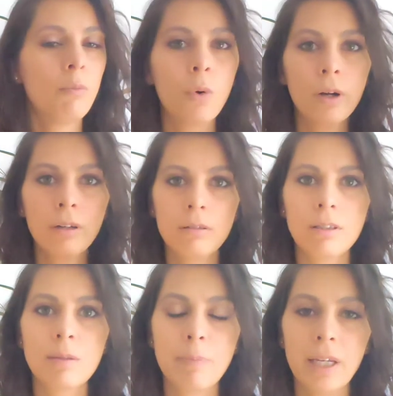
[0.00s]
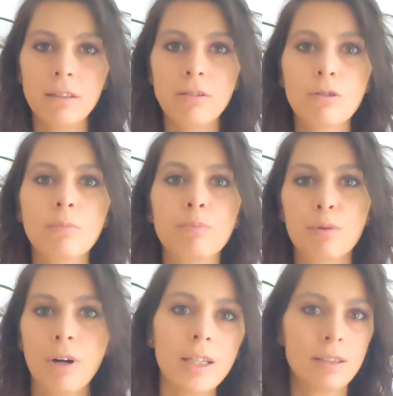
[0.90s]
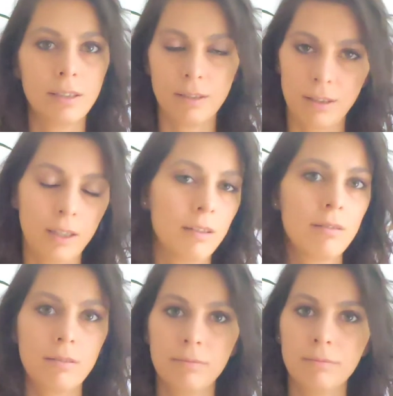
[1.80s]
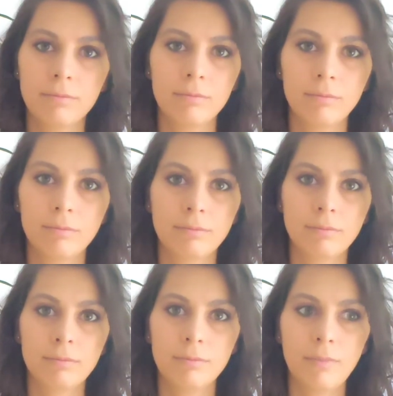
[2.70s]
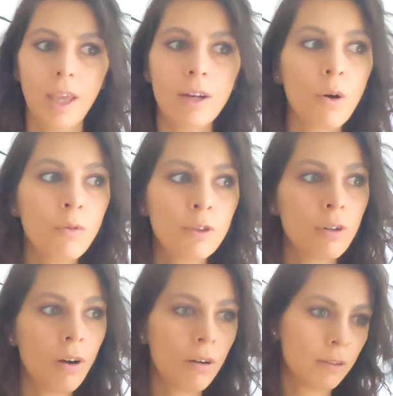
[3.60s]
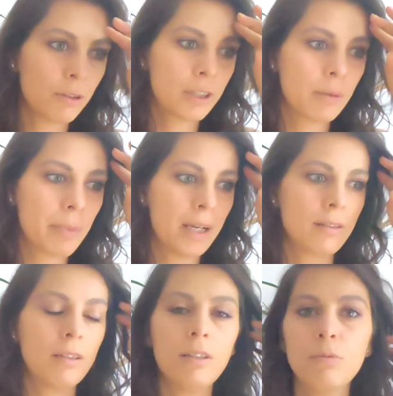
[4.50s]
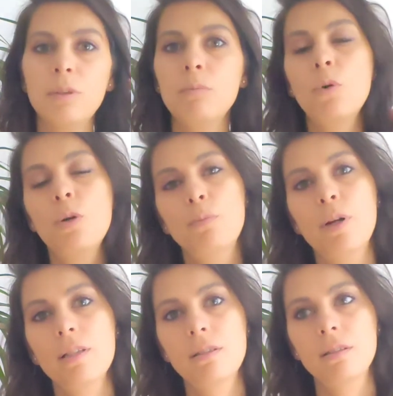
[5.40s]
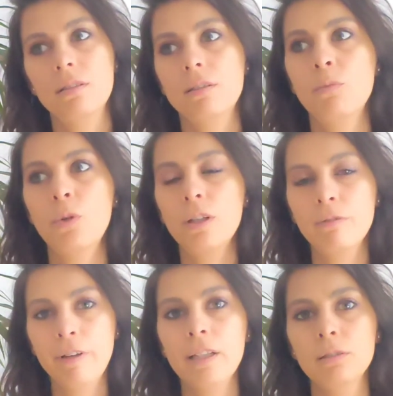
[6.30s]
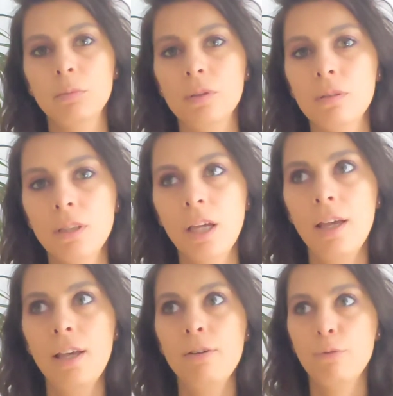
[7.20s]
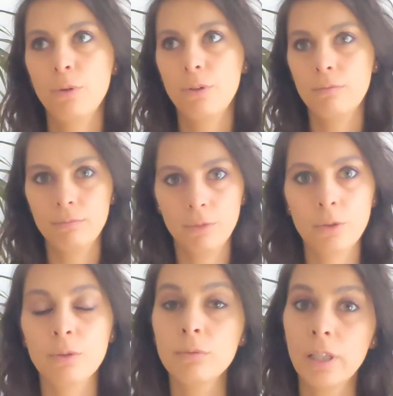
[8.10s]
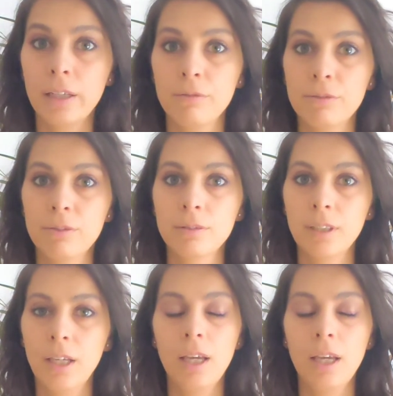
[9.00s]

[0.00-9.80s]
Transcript: More space to process things. And overall, your capacity to be more present and more available for your own life.